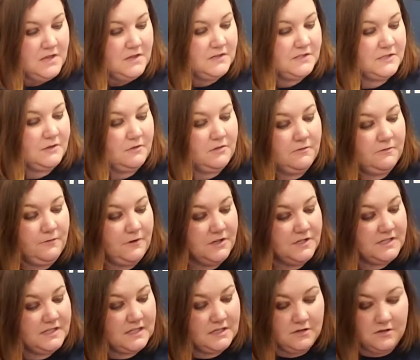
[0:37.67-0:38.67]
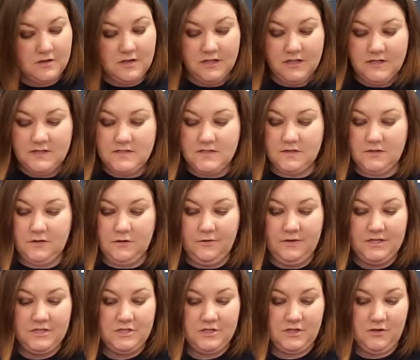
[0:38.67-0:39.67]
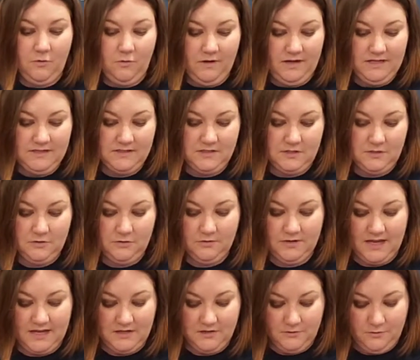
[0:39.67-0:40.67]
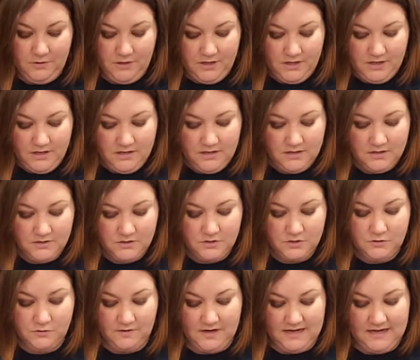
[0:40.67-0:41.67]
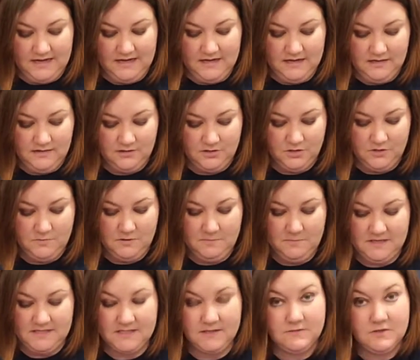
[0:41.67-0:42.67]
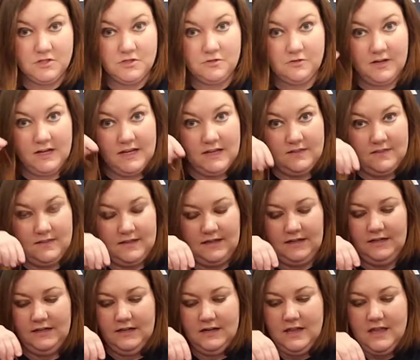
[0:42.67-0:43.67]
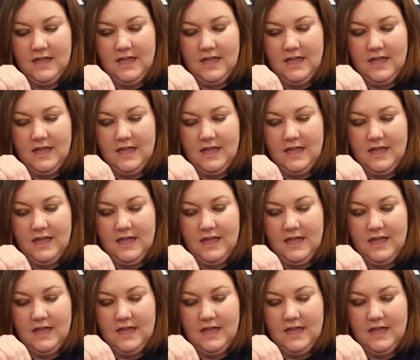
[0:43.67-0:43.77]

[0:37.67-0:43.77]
So the first thing you're gonna do is you're going to get your string, there should be a piece of string in there,